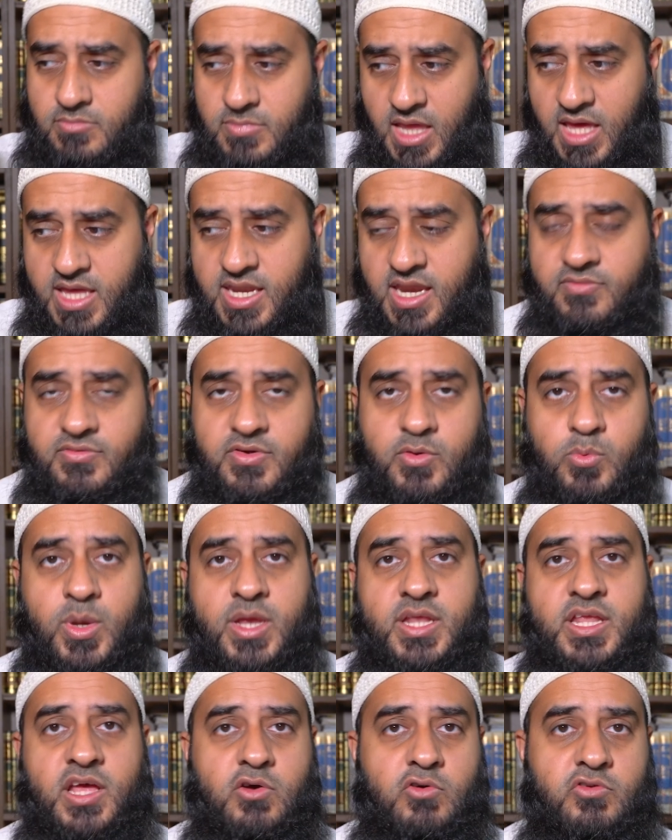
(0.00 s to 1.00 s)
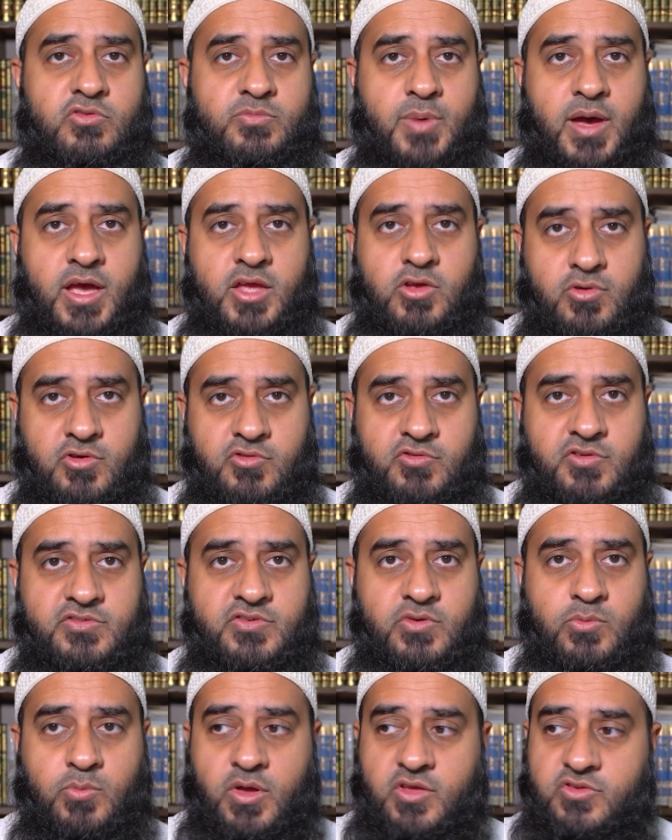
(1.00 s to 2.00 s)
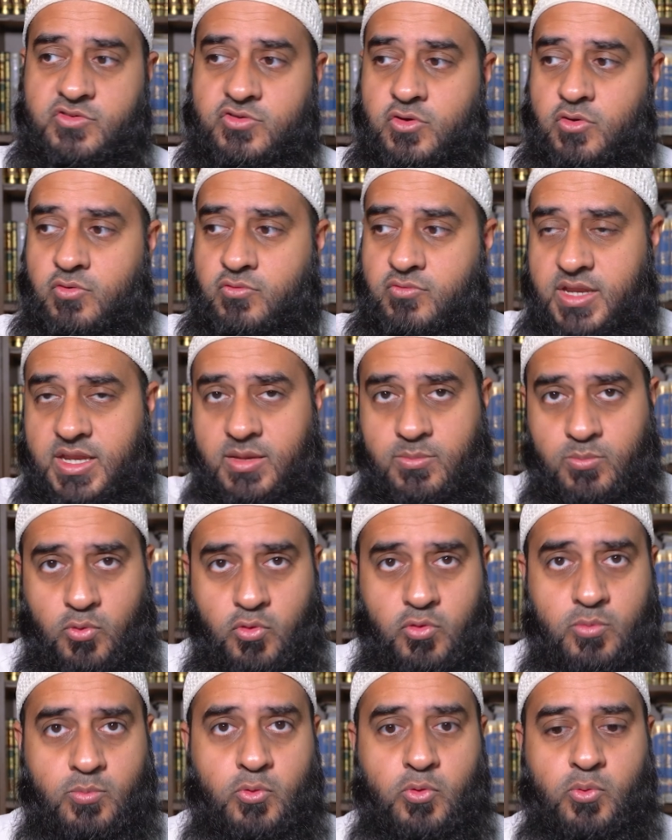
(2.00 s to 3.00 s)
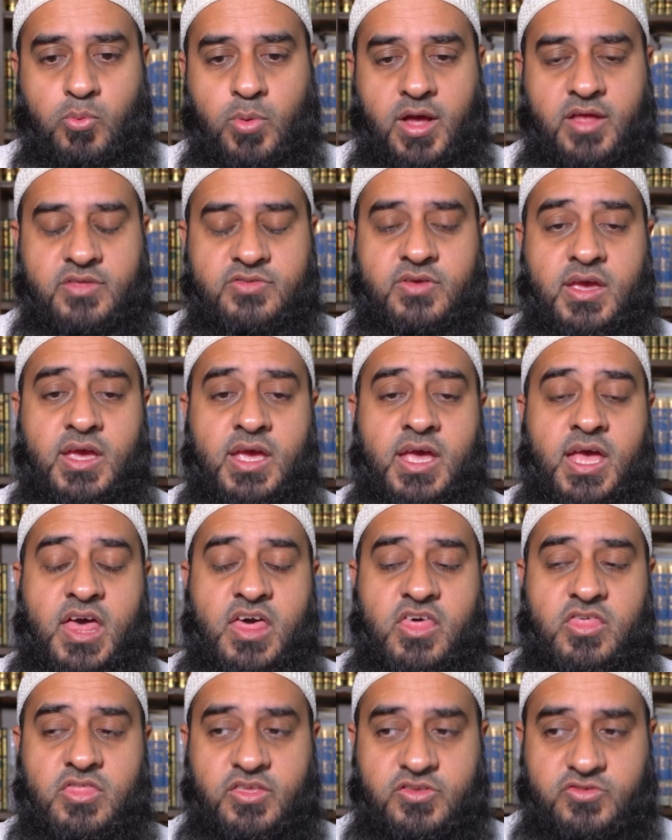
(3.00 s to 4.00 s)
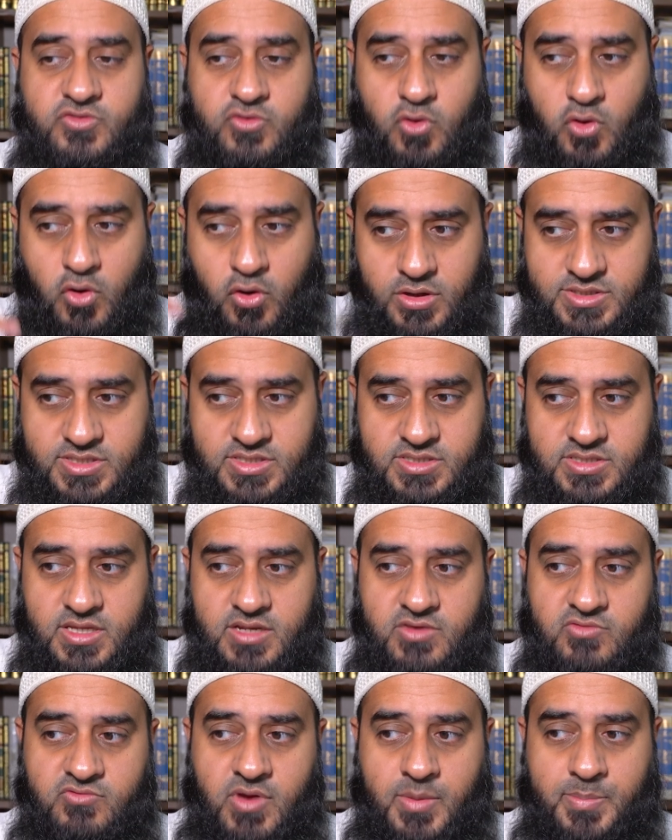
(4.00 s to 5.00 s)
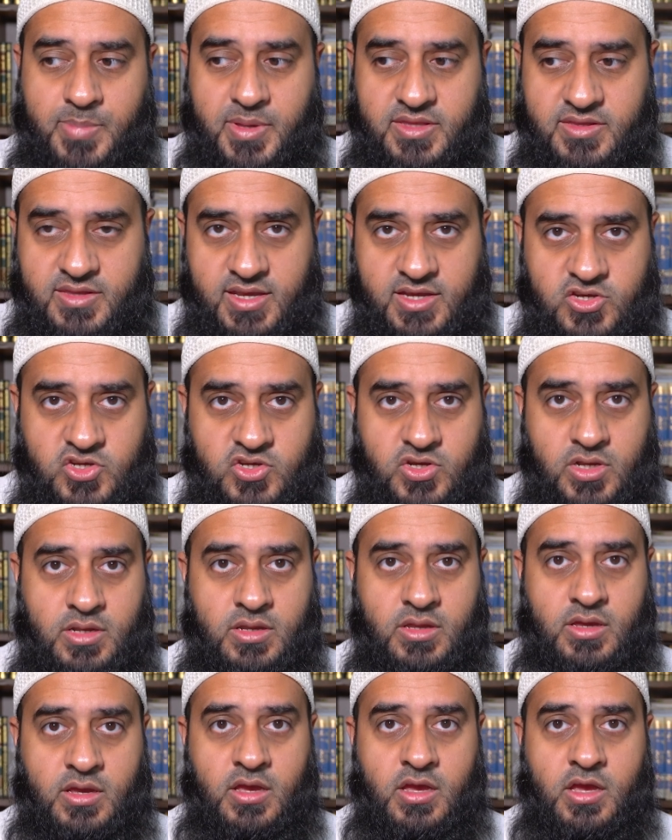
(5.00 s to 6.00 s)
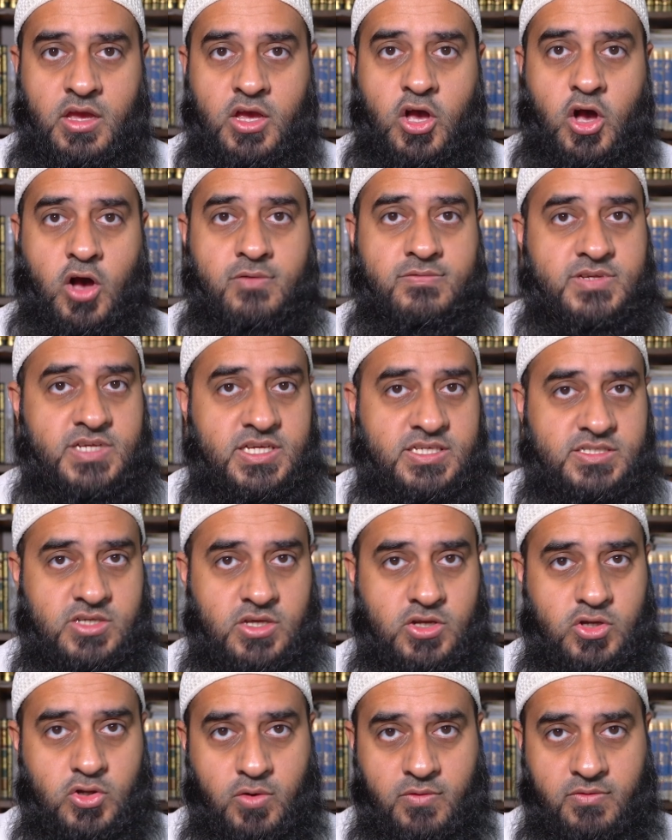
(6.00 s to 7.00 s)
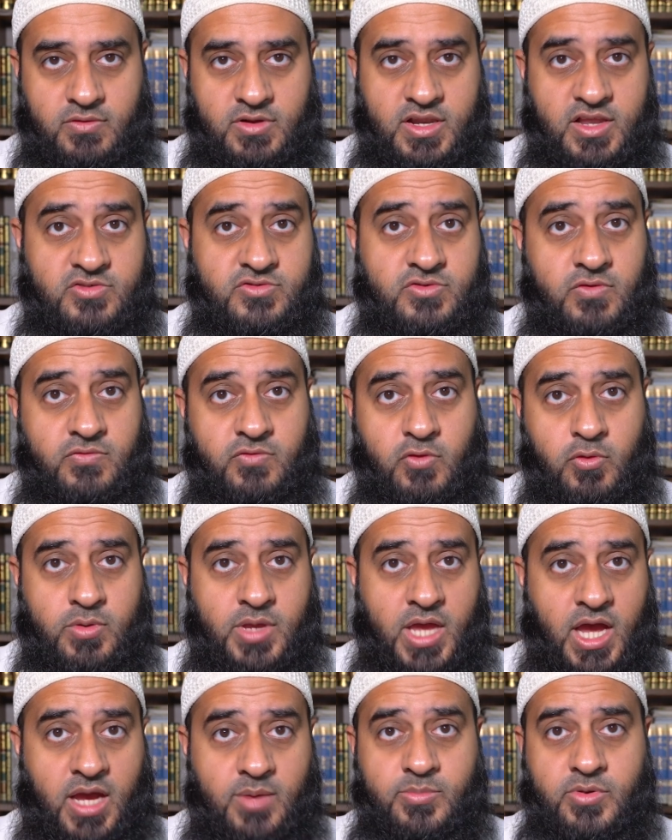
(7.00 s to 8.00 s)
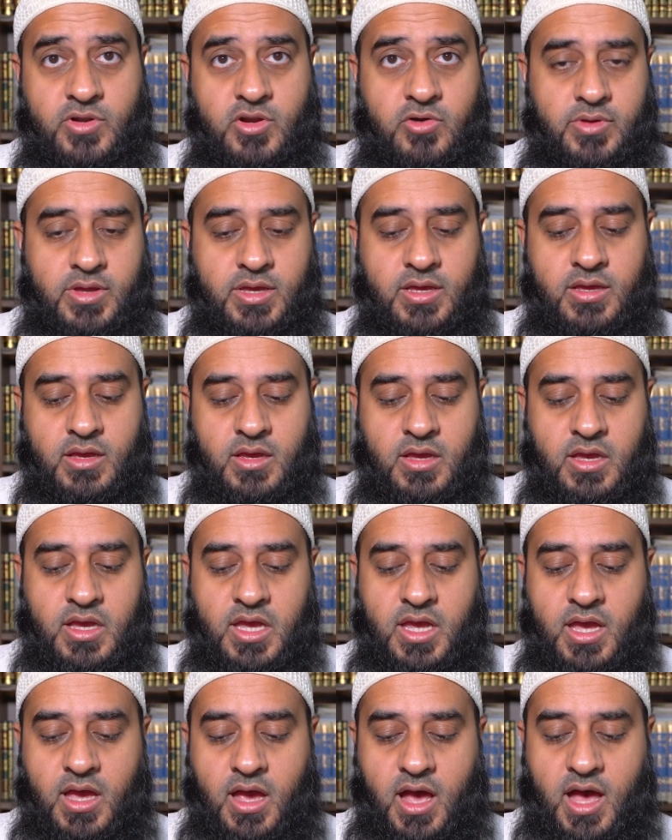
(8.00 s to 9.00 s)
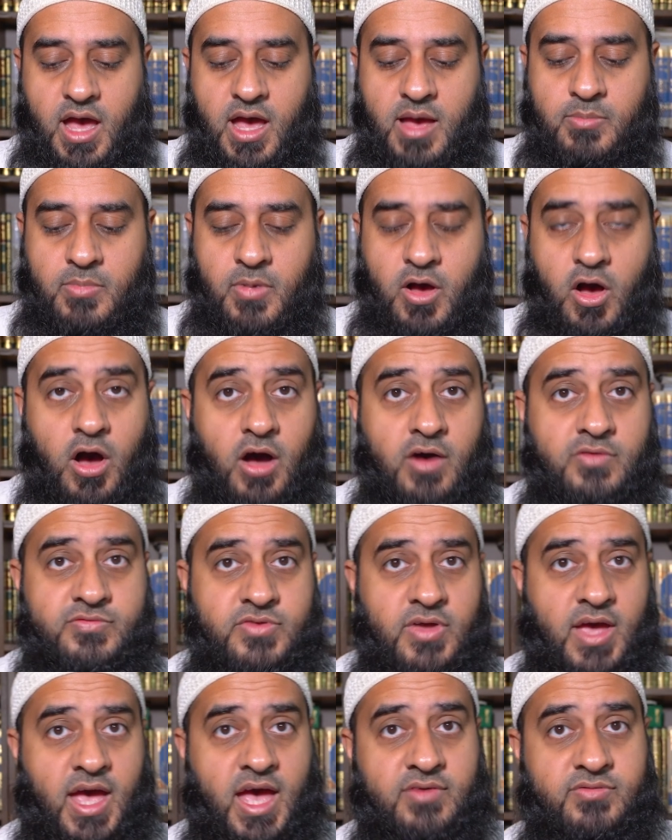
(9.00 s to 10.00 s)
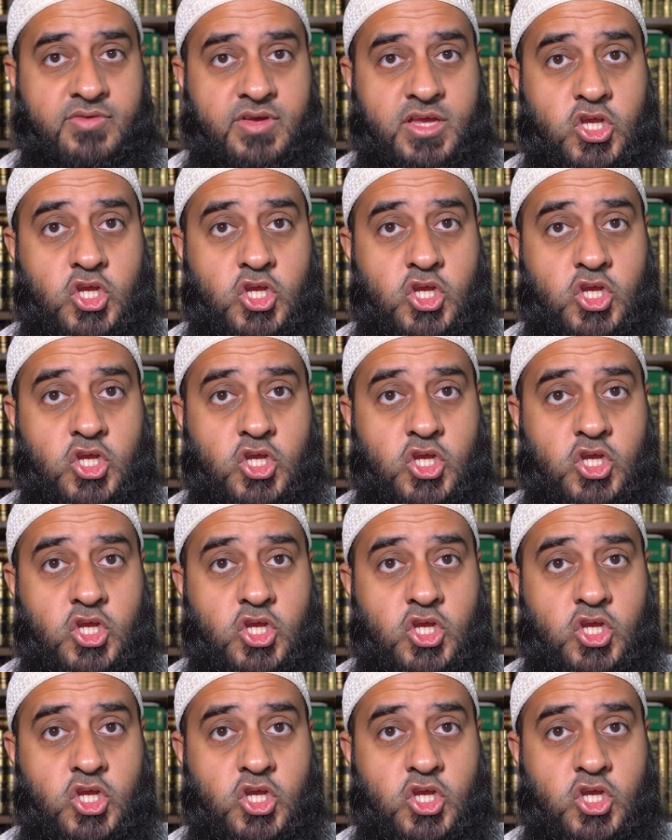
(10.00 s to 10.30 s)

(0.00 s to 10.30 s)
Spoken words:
And every week that goes by, you're increasing words, you're reading more and more words. This constant repetition of just your list of vocabulary, after having